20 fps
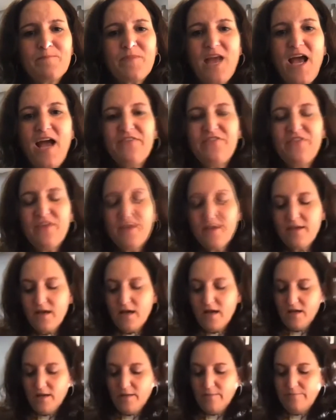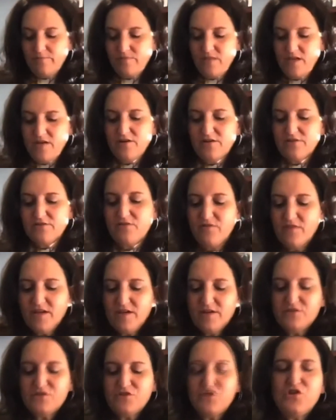I think there
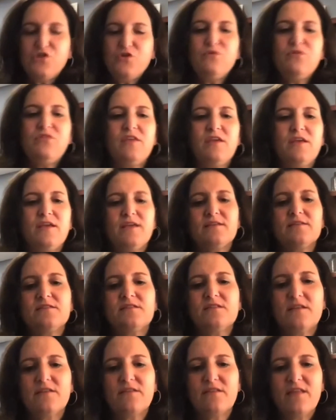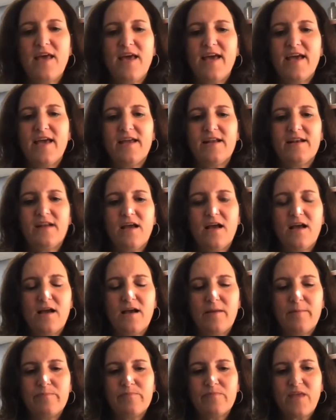are two things that
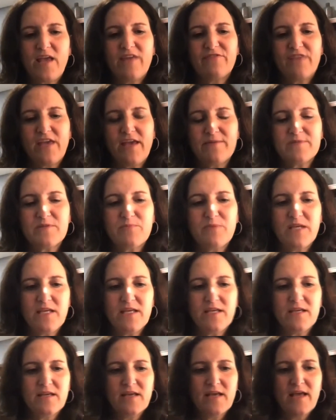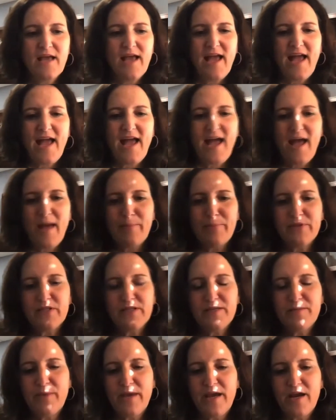have kept me
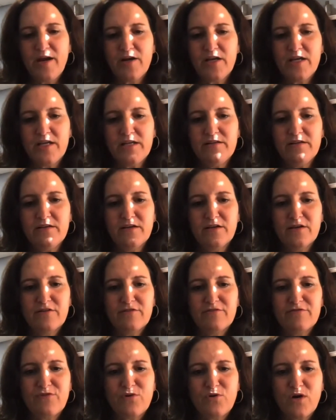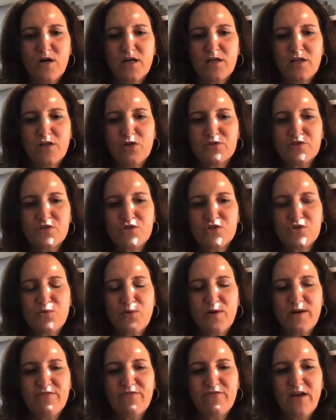happily married for close to
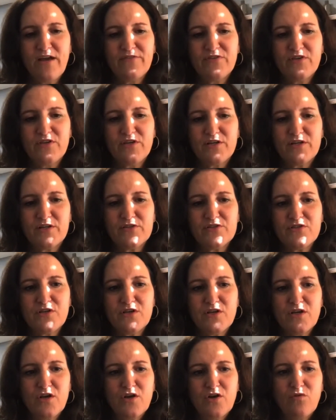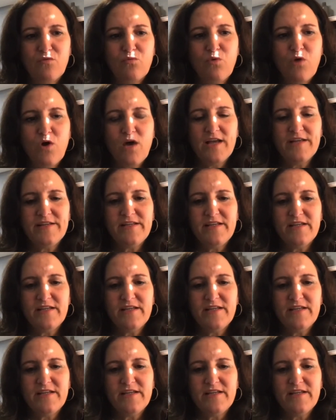25 years. One